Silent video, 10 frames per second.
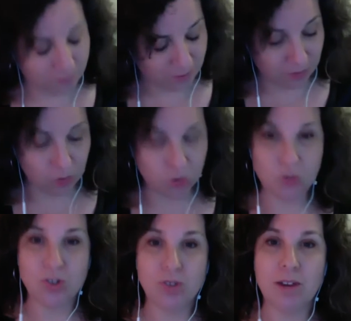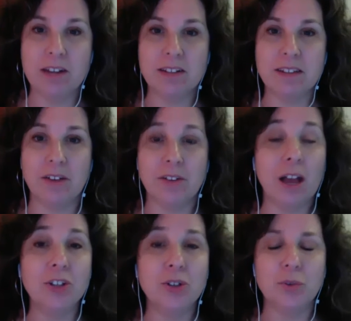if you choose to write it down.
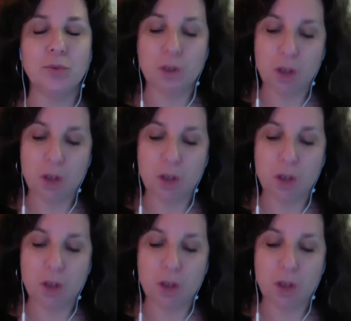I do.